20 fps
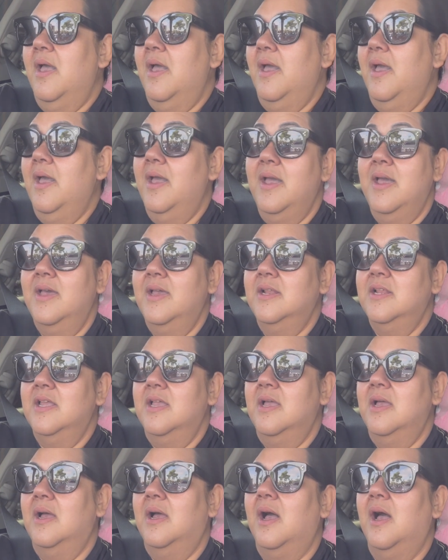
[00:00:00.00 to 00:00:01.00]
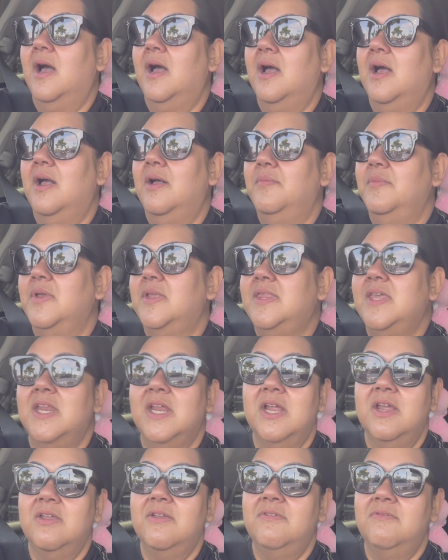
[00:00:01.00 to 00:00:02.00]
And um, then
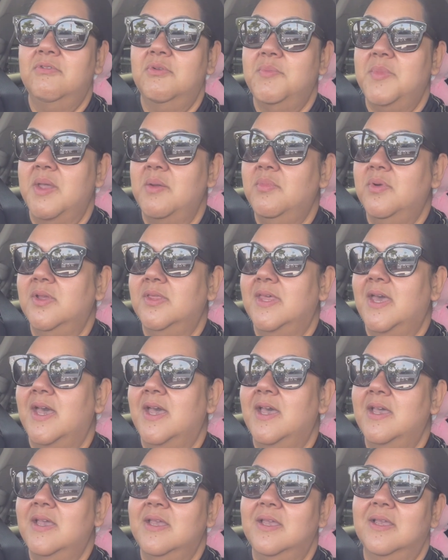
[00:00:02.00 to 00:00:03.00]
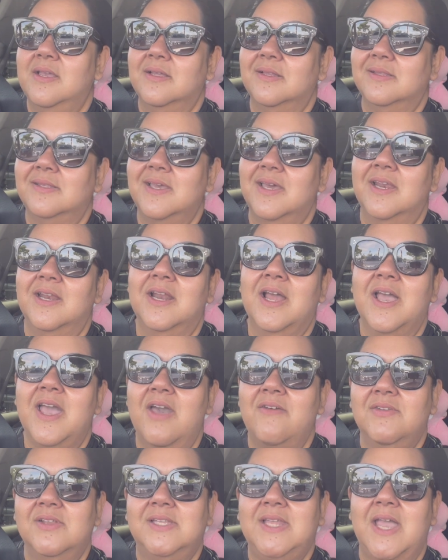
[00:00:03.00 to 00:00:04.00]
I remember that Ted and I
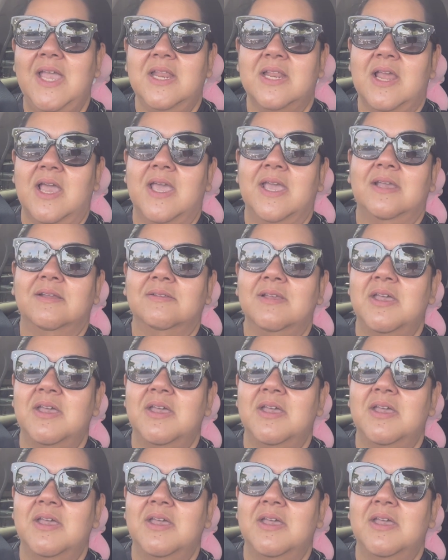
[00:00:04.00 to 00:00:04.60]
have a date night.